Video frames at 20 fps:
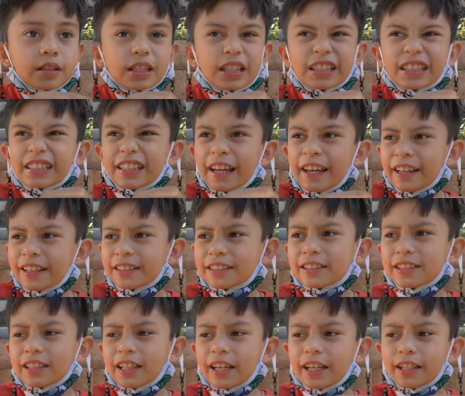It
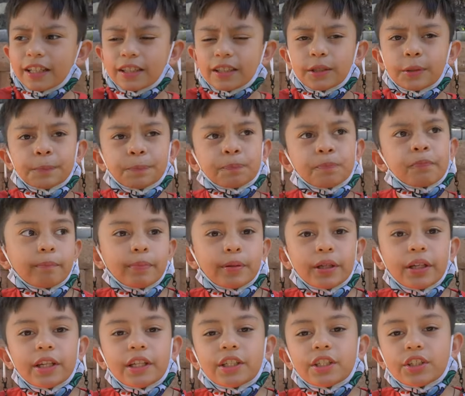tastes like um,
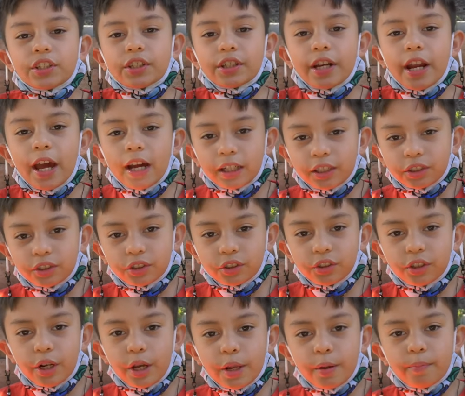peach
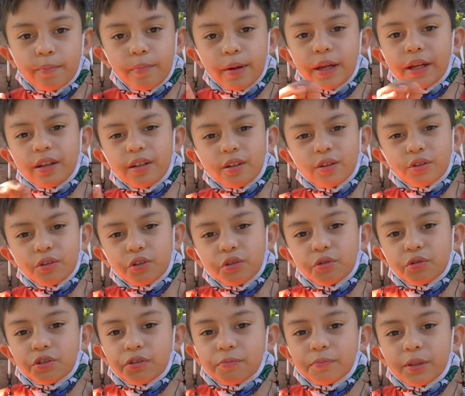nectar and mango
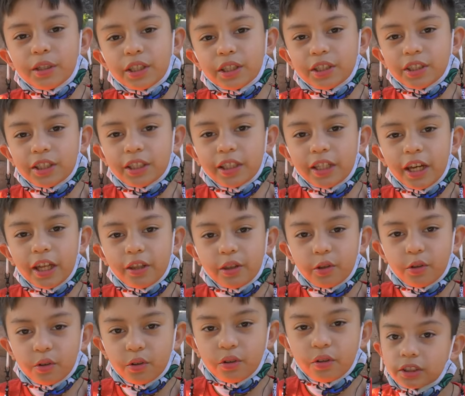juice mixed
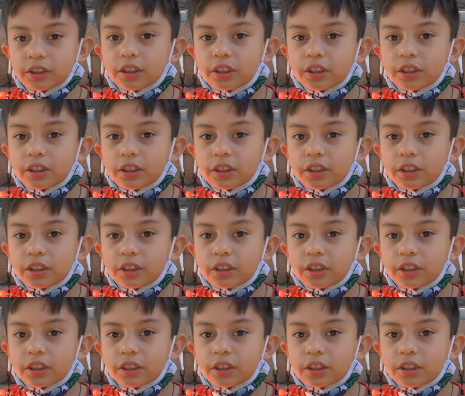together.